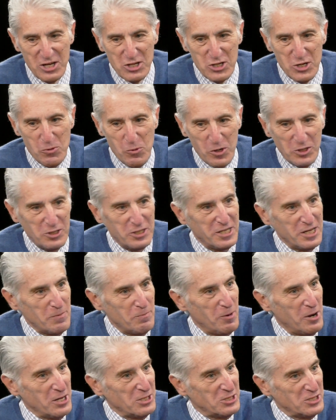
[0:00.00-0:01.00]
she worked in the
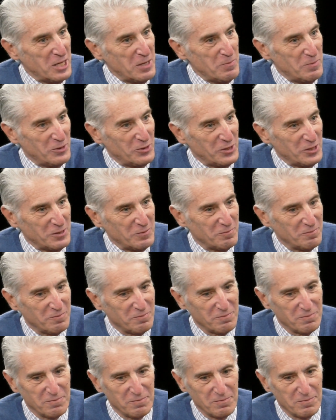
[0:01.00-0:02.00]
Empire State Building
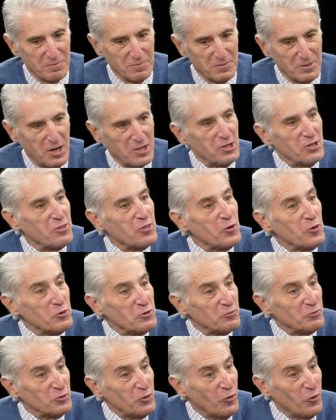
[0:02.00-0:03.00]
on the third
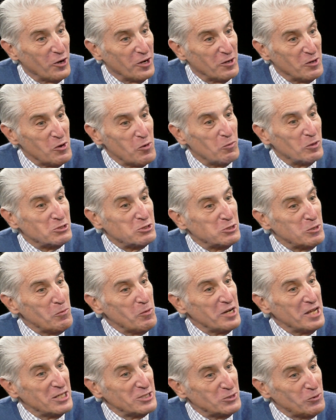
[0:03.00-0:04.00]
floor. Well,
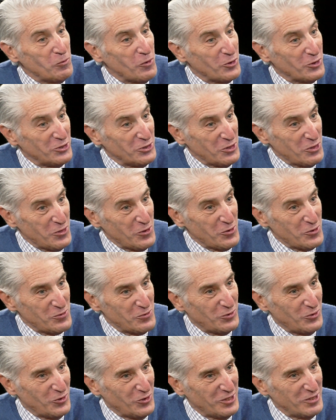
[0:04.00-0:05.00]
someone has to work on the third
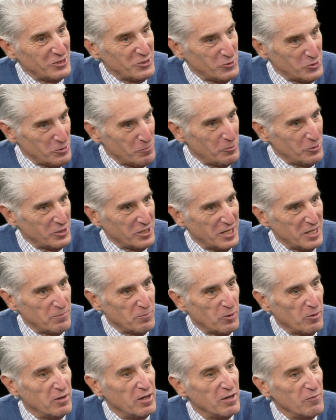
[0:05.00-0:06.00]
floor. She was a
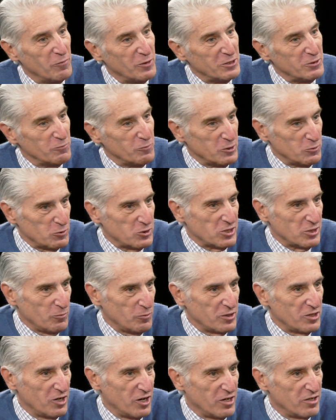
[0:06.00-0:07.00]
bookkeeper, which, which was
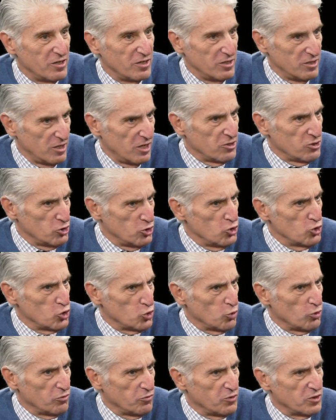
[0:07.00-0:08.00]
somewhat un,
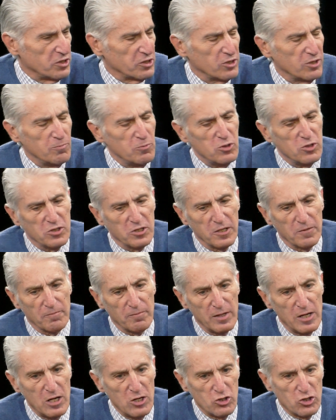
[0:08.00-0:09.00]
unusual for the community.
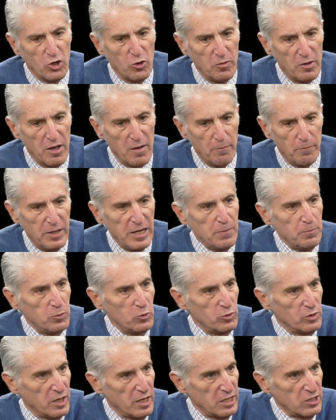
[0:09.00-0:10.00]
So people
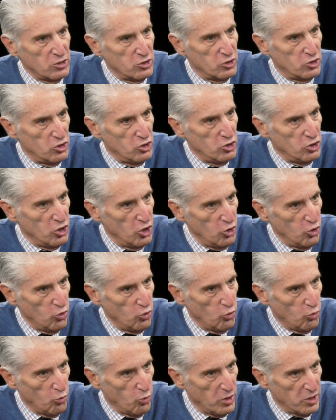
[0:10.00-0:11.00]
got to know
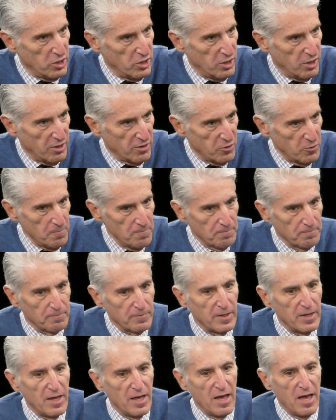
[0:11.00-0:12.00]
one another.
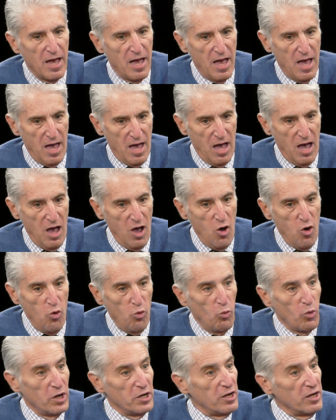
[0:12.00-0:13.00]

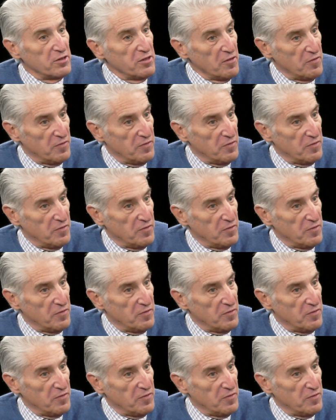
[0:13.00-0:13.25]
One other